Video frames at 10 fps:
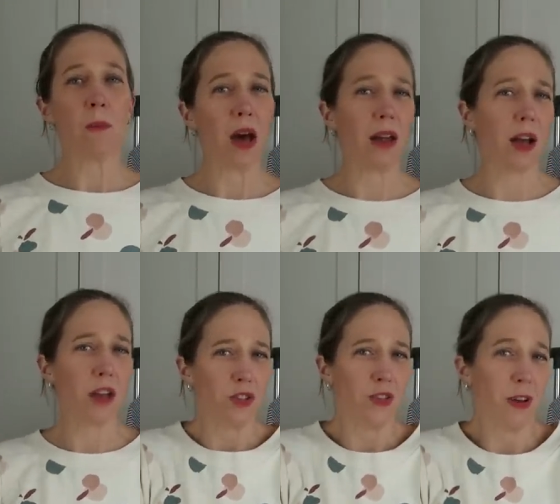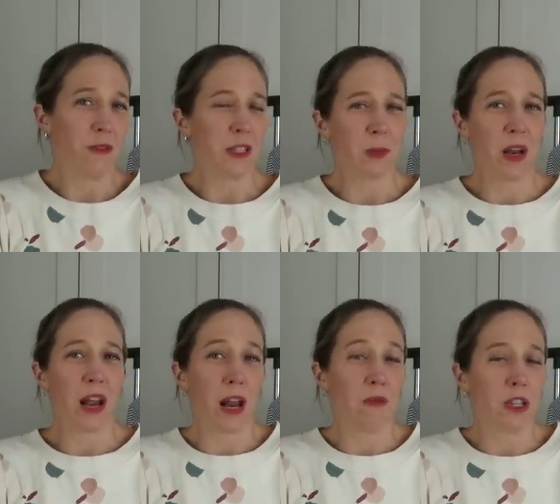but I do love this one
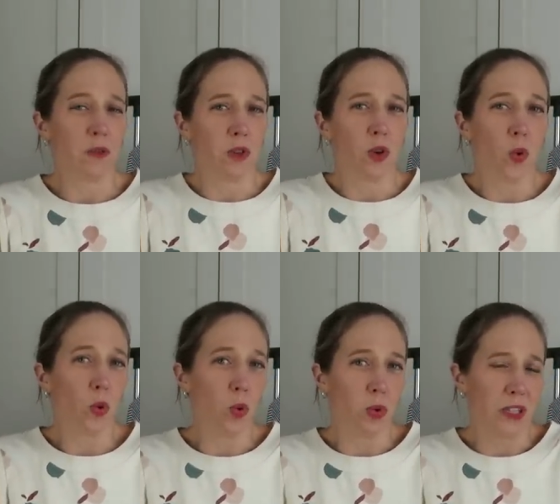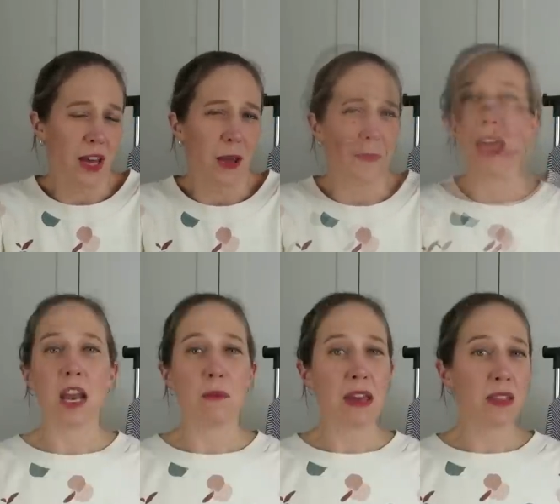and I reach for it all the time. And
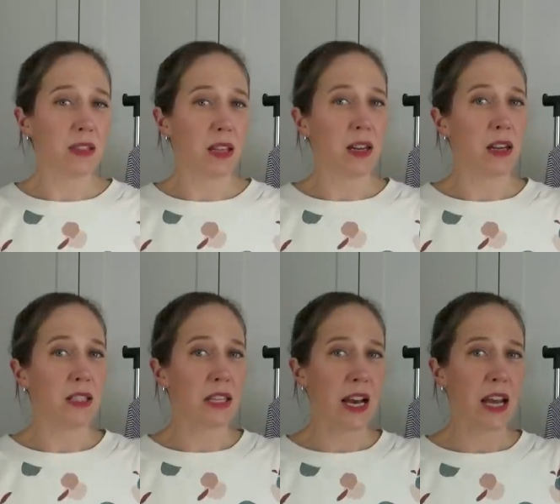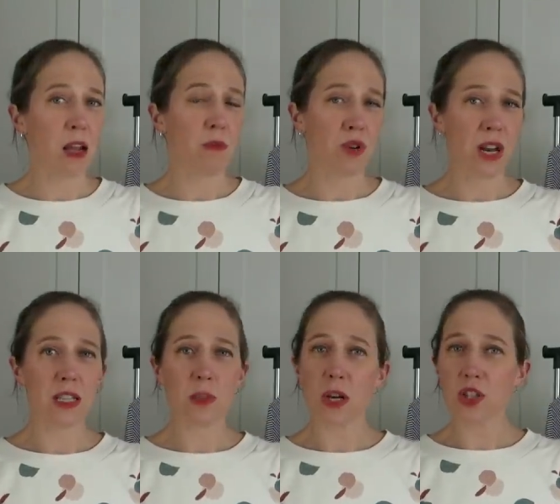I made this in an Atelier Brunette
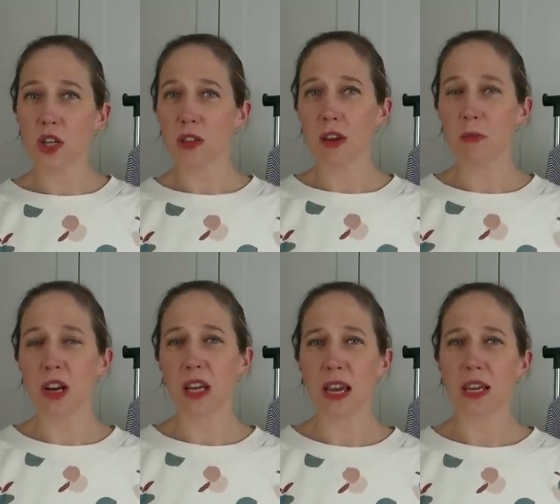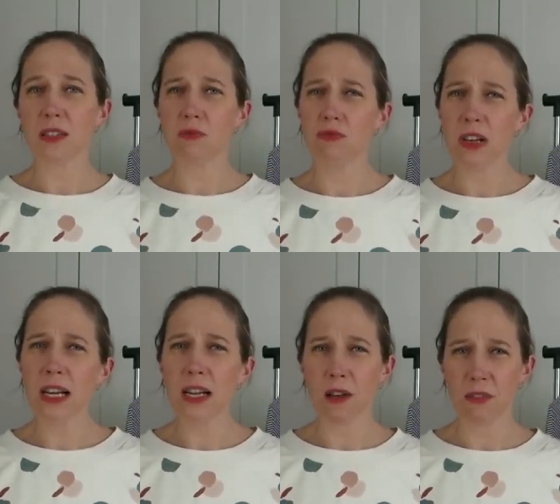sweatshirt fabric. It's
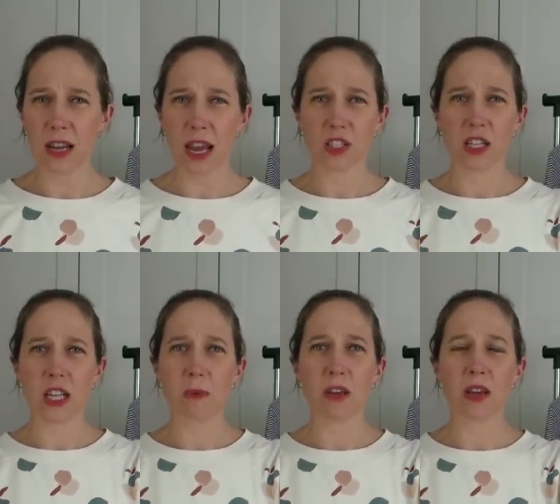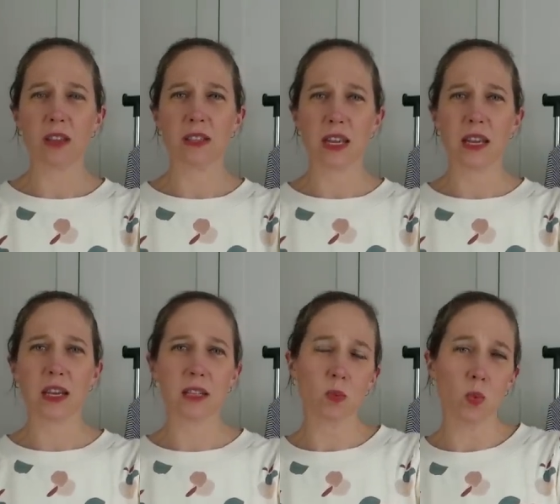really lovely actually because it
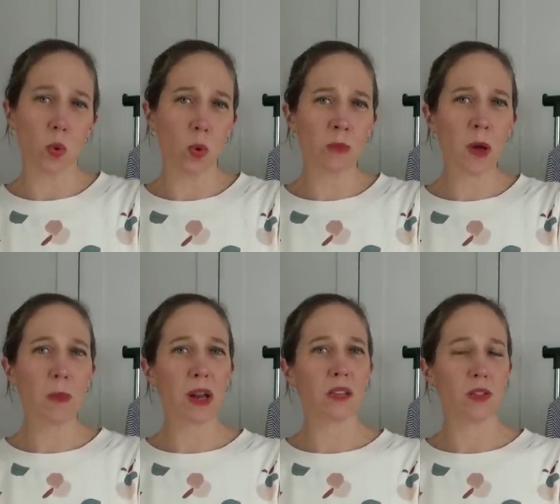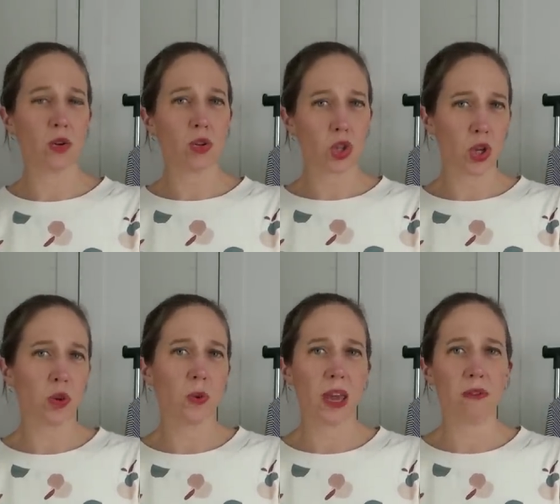is warm but it's not
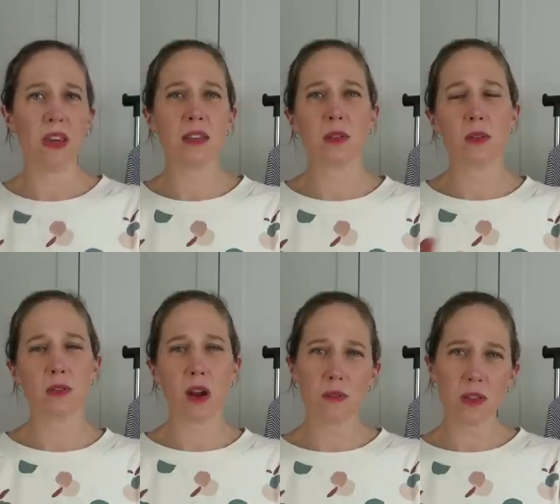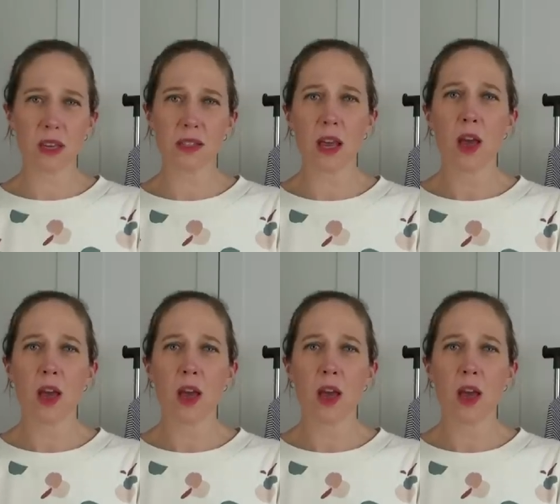too heavy, so it's great for these